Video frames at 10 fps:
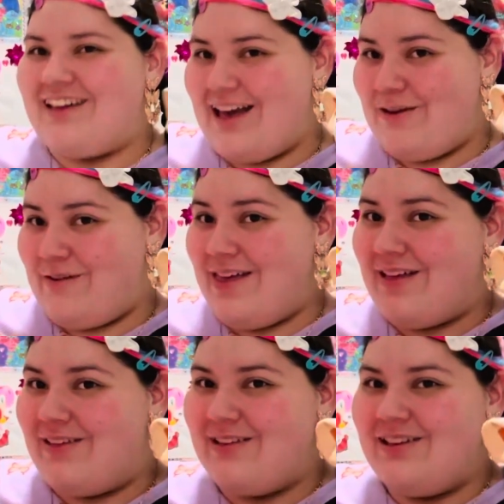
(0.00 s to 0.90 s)
I
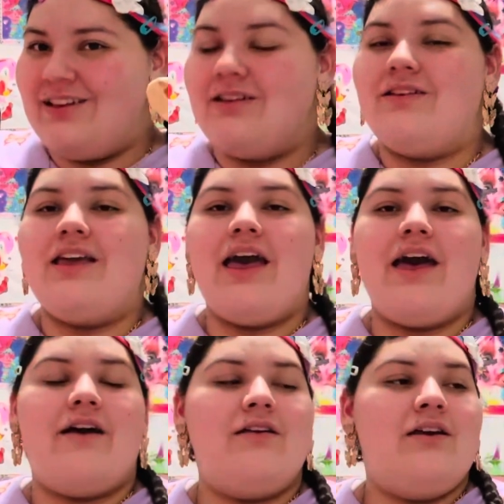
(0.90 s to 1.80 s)
will.
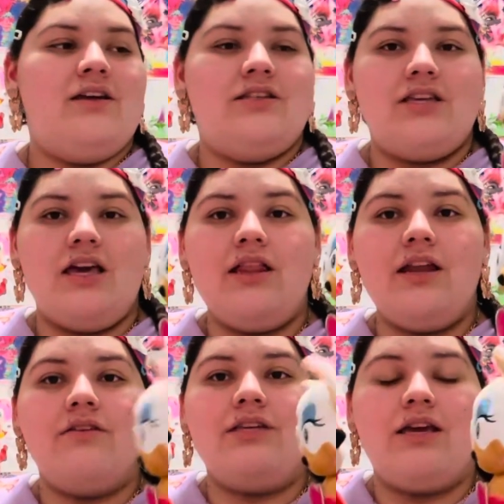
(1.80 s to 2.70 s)
Yeah, they let
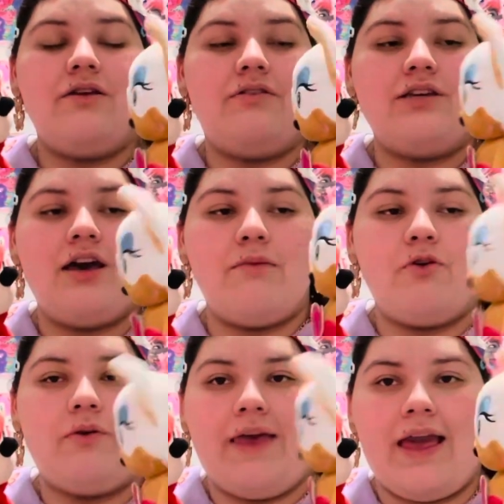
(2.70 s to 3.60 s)
her take her time,
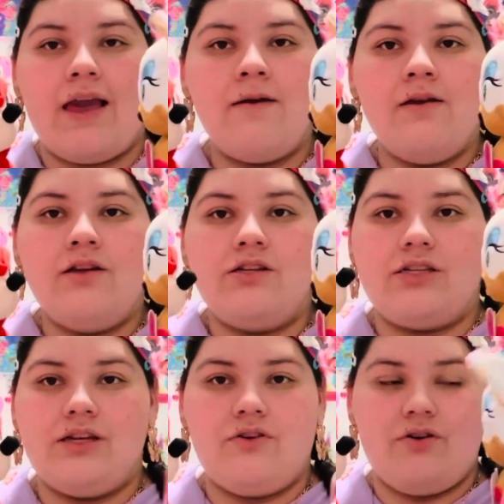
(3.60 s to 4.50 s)
okay?
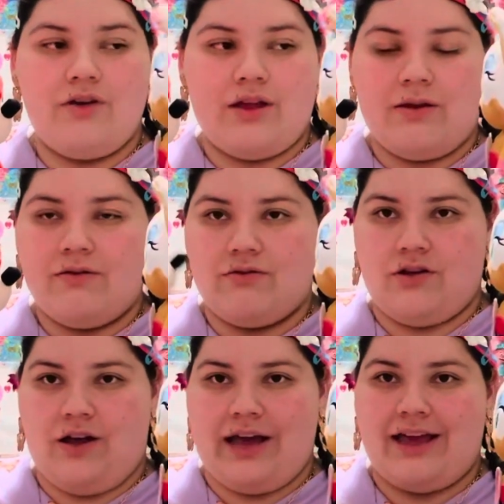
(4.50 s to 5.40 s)
She could.
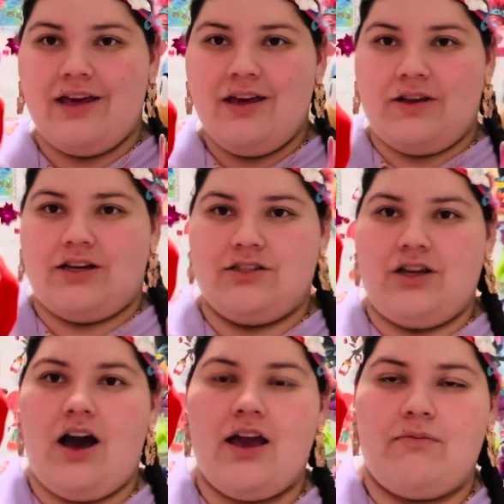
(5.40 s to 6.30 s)
Why? Because
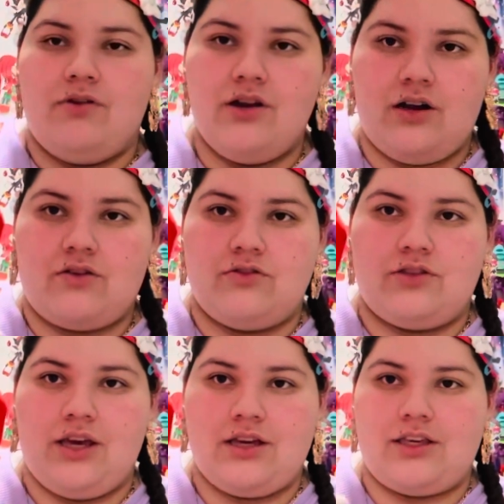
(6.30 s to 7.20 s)
I am Knuckles
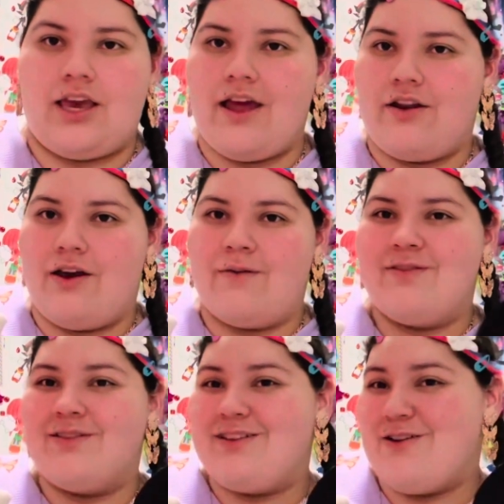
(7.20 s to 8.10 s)
the Echidna.
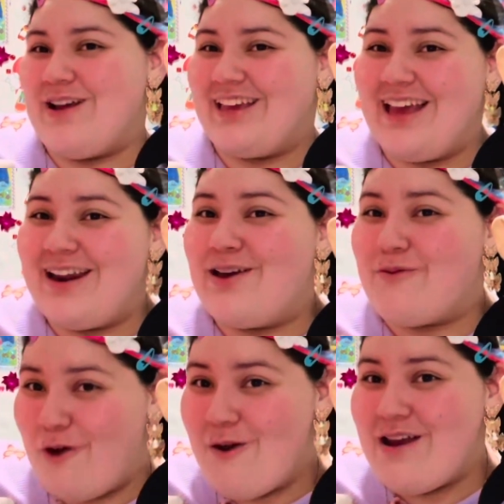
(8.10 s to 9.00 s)
Or Echidna
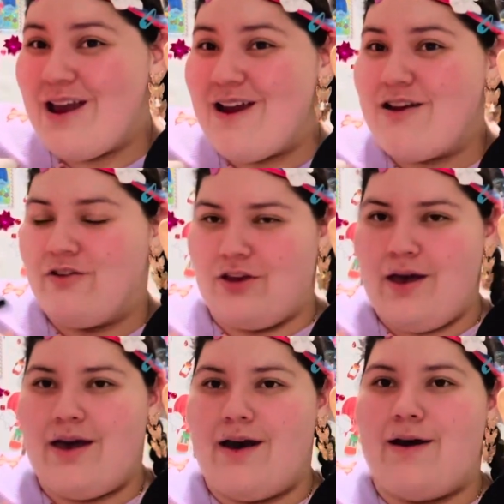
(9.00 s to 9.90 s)
Warrior.
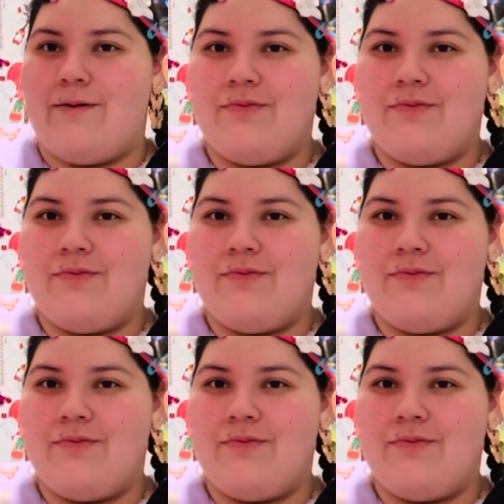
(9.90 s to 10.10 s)
Yeah.